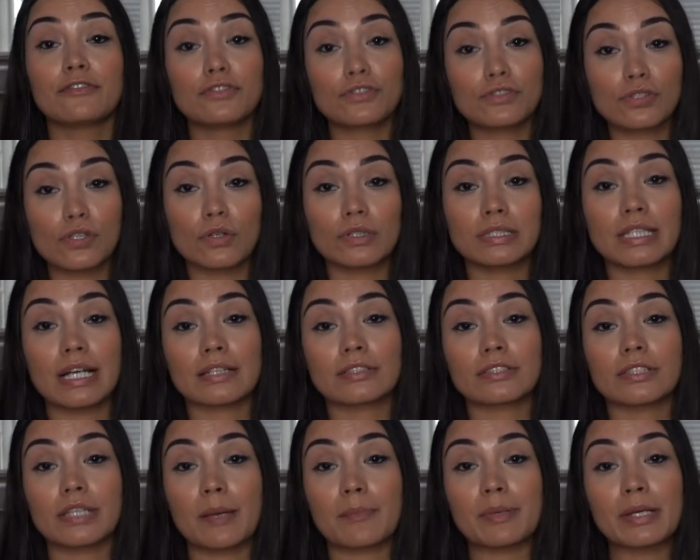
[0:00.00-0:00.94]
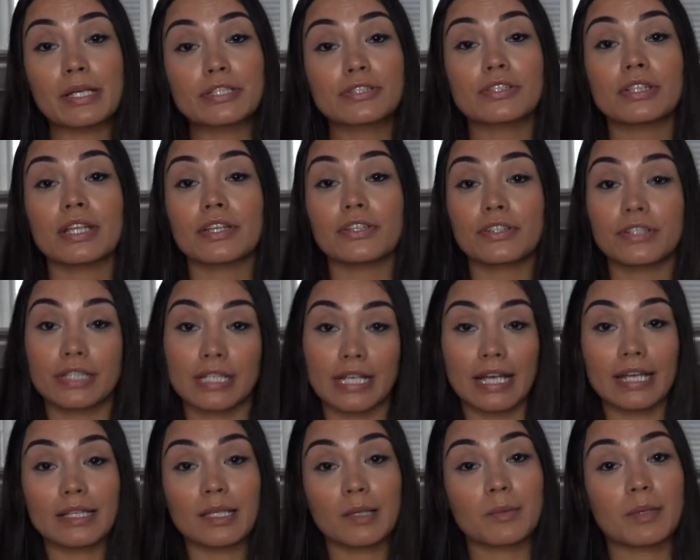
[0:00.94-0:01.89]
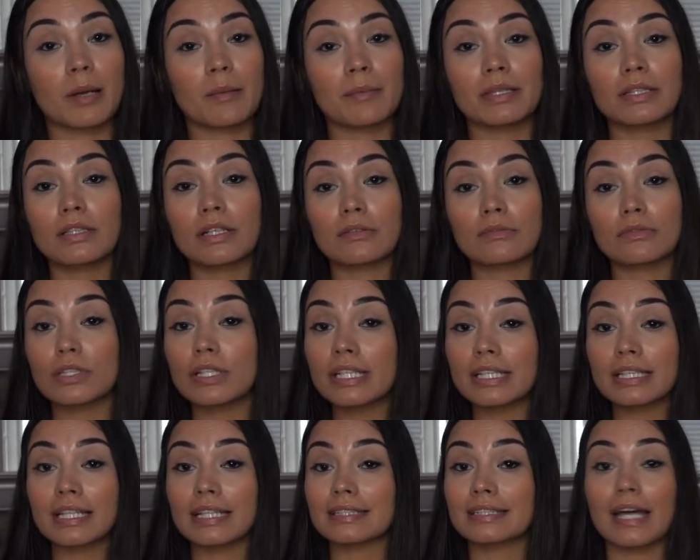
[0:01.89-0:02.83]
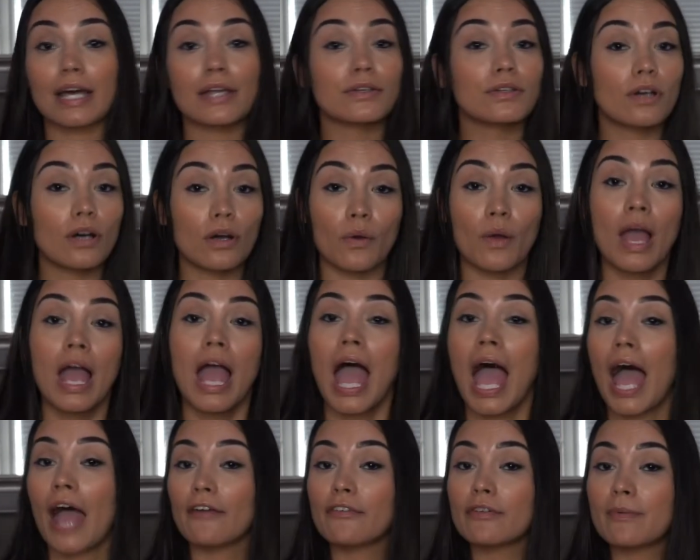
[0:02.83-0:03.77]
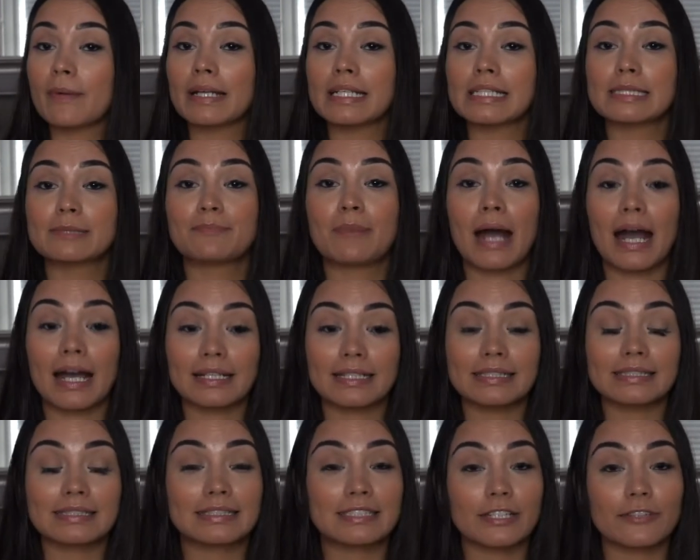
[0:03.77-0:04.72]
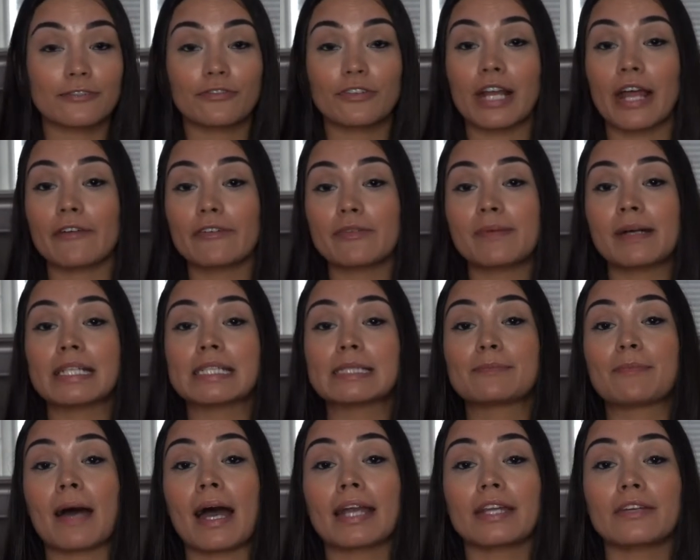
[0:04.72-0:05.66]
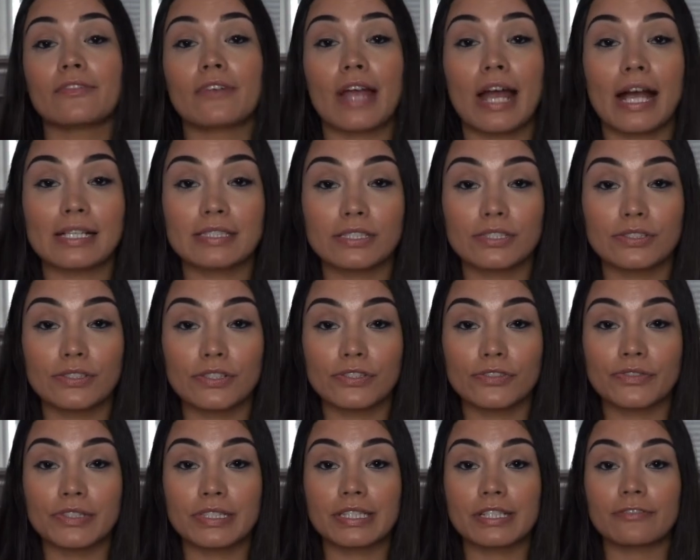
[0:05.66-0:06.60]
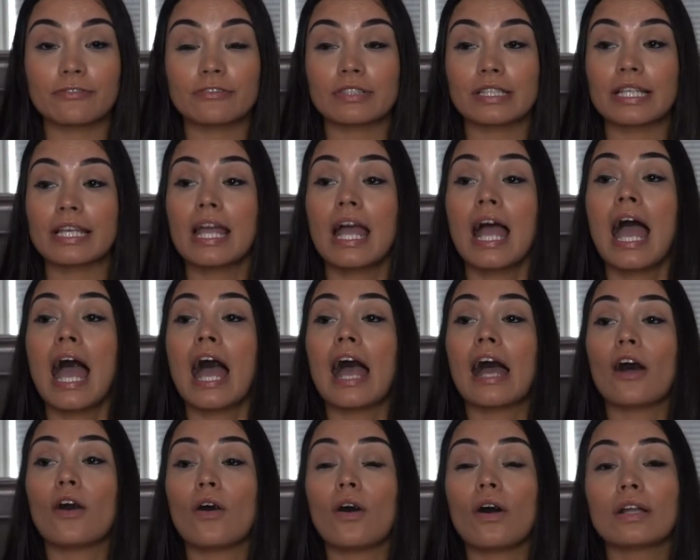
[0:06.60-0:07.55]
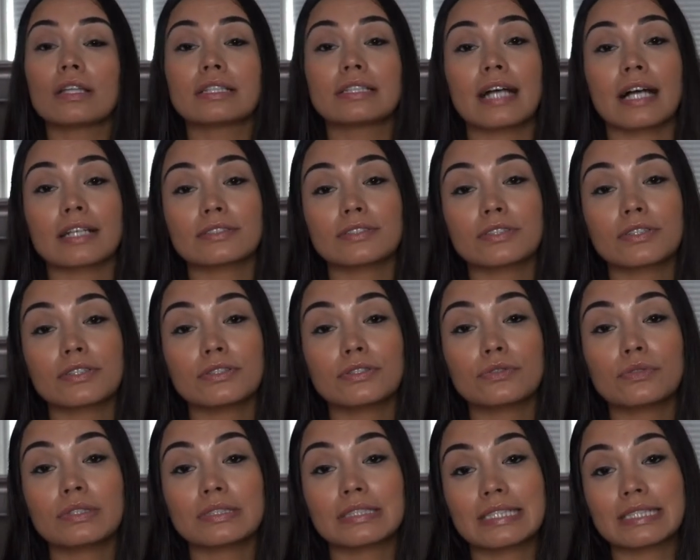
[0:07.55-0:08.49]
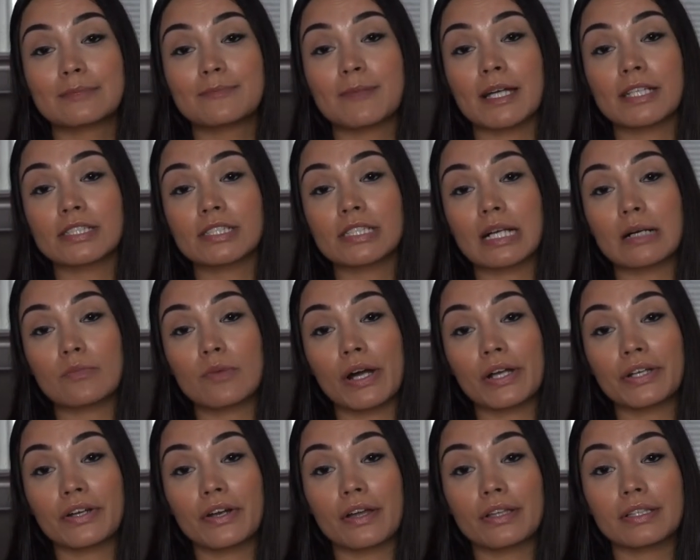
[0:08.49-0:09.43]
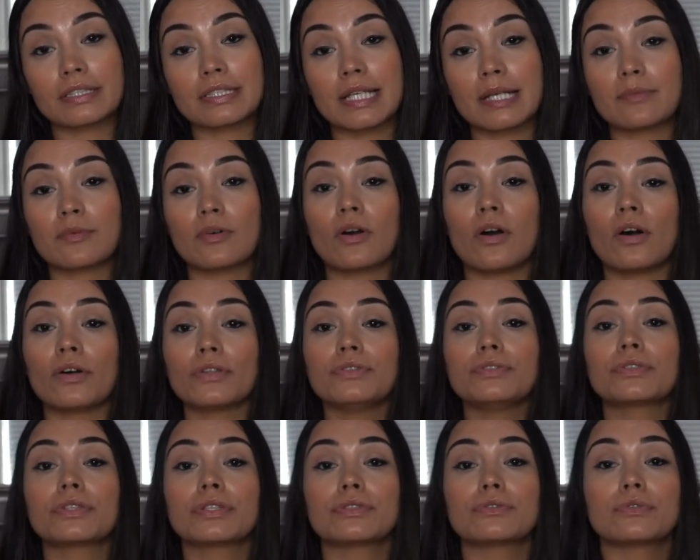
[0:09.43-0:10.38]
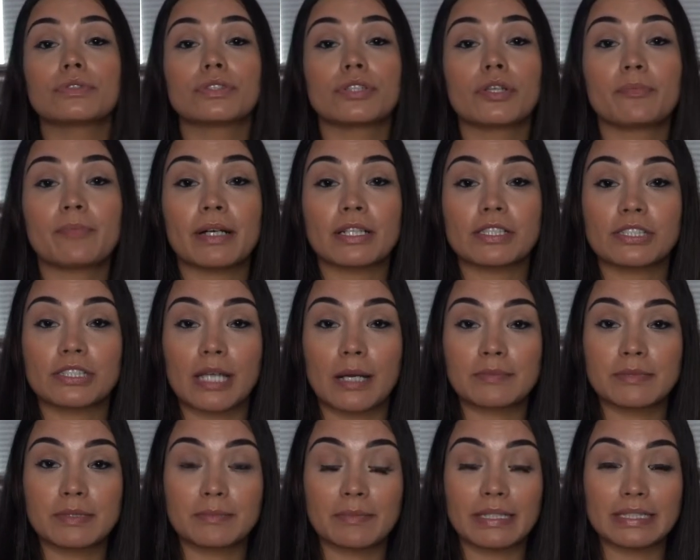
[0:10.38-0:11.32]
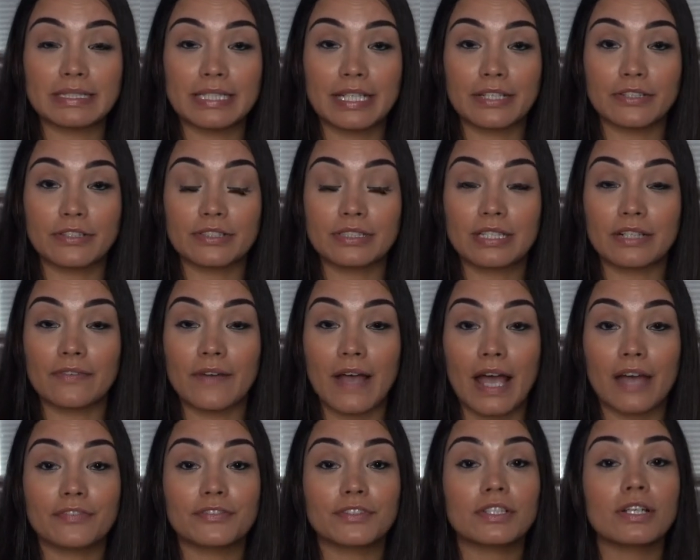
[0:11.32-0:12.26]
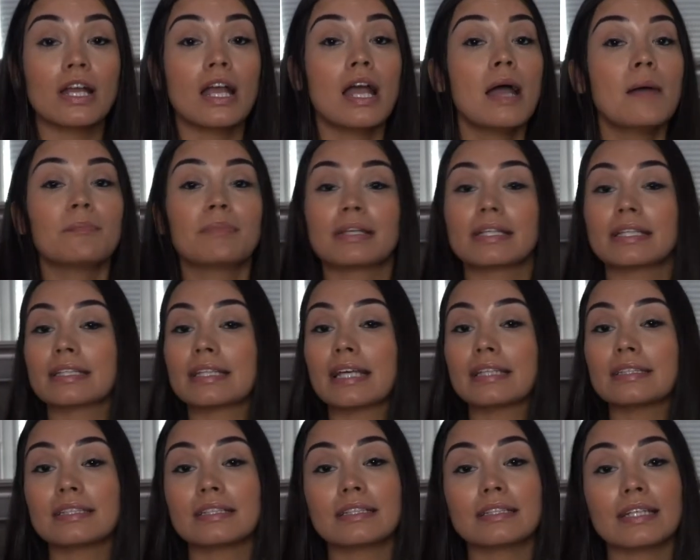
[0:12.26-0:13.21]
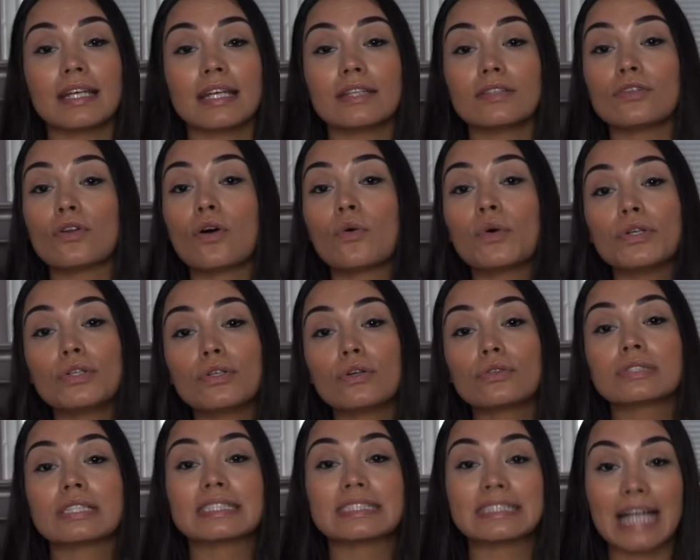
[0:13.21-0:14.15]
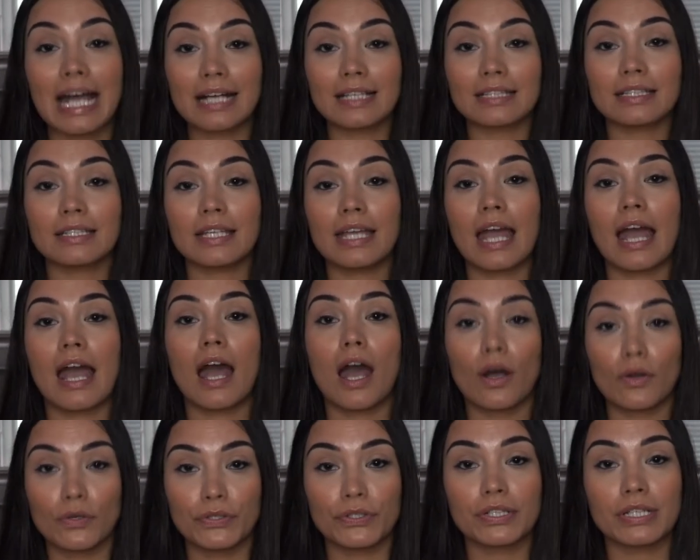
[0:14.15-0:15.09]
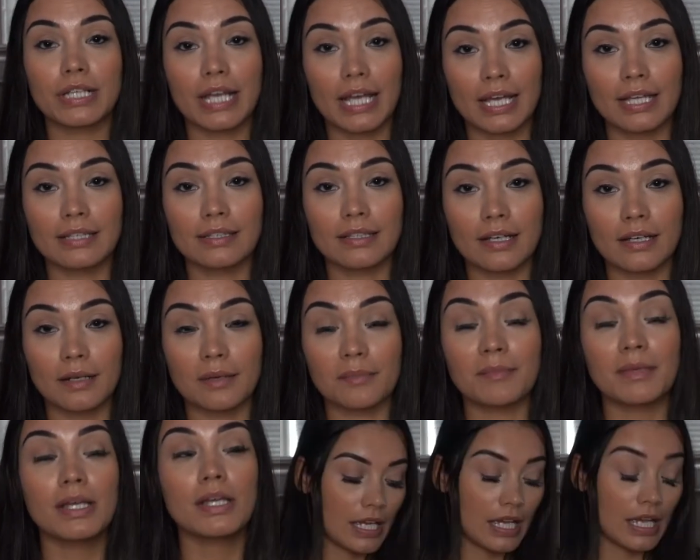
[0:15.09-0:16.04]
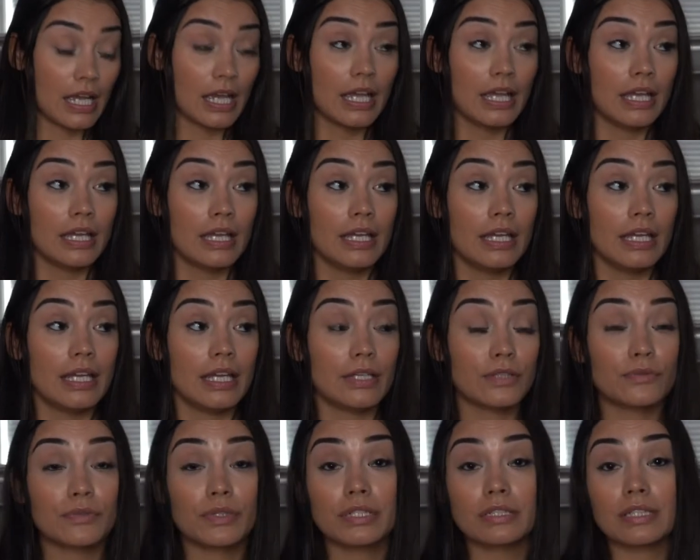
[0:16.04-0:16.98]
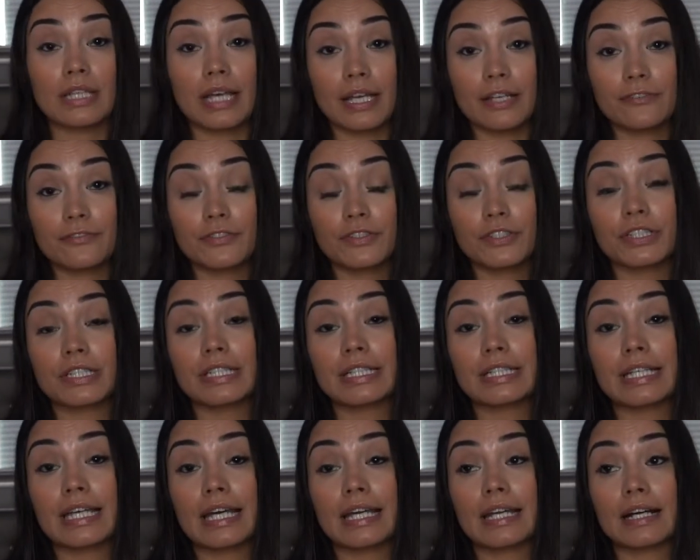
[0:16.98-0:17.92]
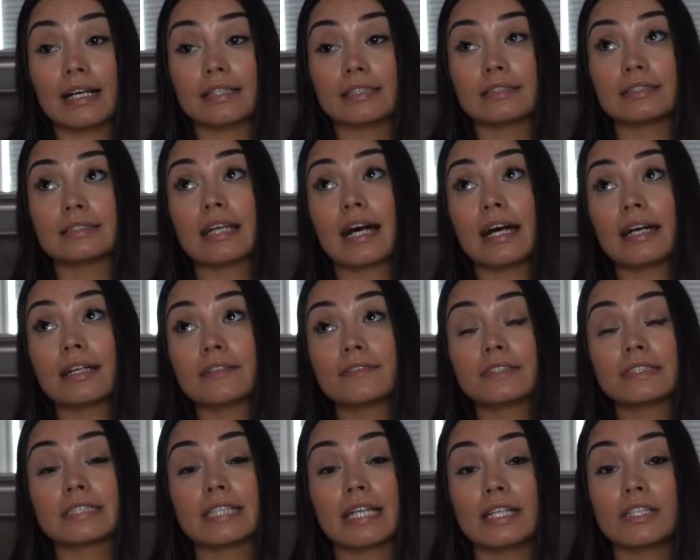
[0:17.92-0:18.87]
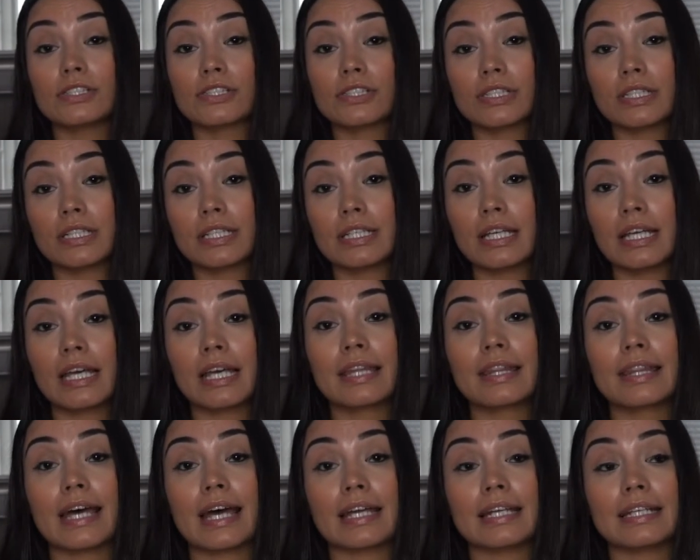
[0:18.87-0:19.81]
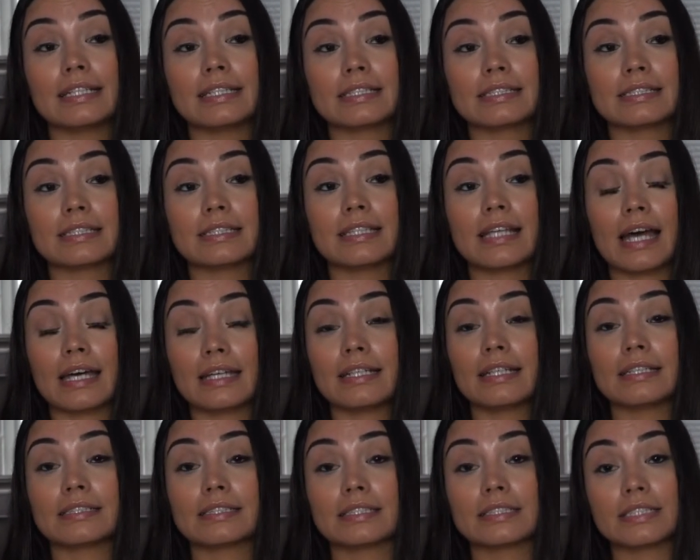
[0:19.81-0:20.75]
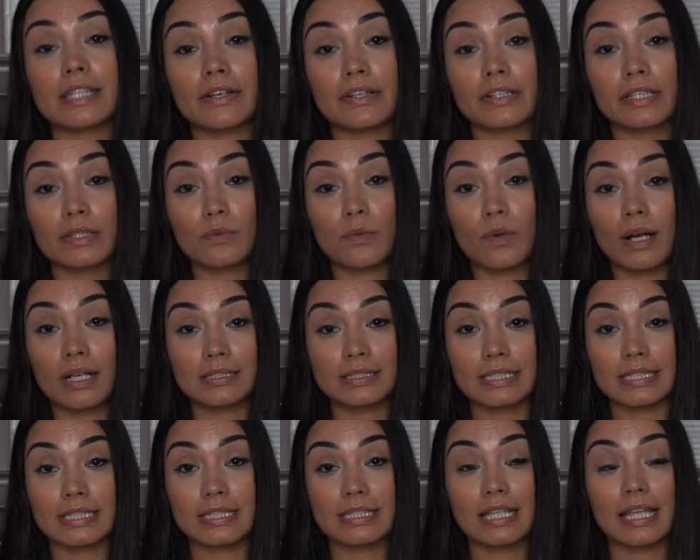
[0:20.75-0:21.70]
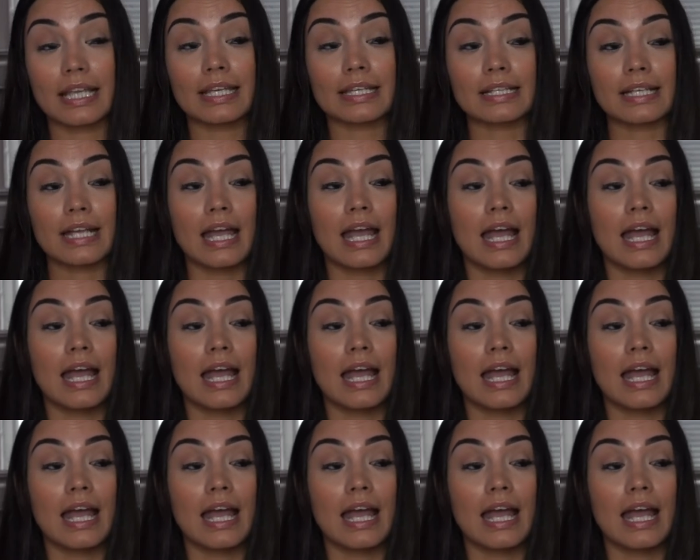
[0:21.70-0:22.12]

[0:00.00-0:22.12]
you show a doctor that picture that you're going to end up looking like that. No. Everybody's body is different. Everybody's body reacts to surgery differently. All the doctor can do is his best job while you're on the table. All you can do is your best job to maintain yourself after. But at the end of the day, no one knows exactly how you're going to end up. In real life, you're going to get a lot of attention that is not necessarily wanted. Like,